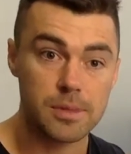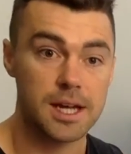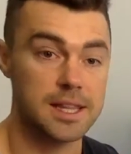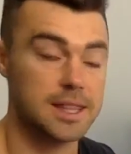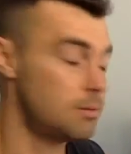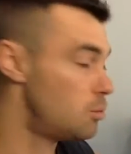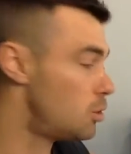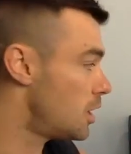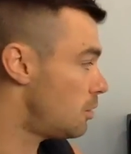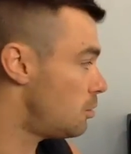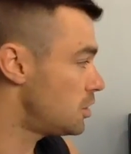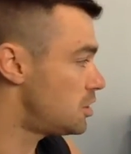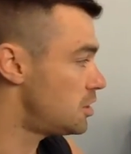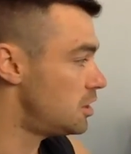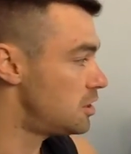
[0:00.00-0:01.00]
And then what I
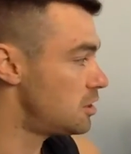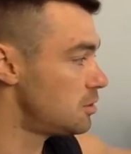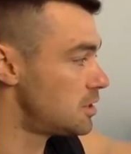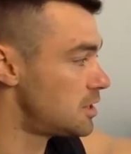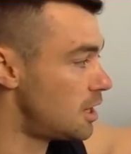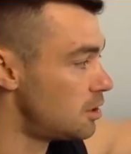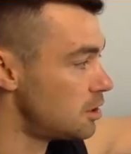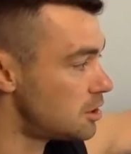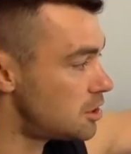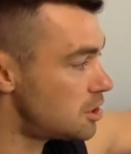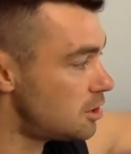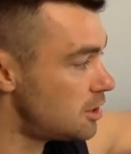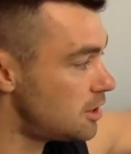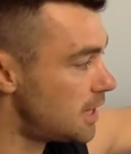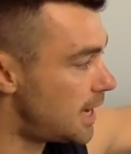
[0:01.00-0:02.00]
want you to do is go and turn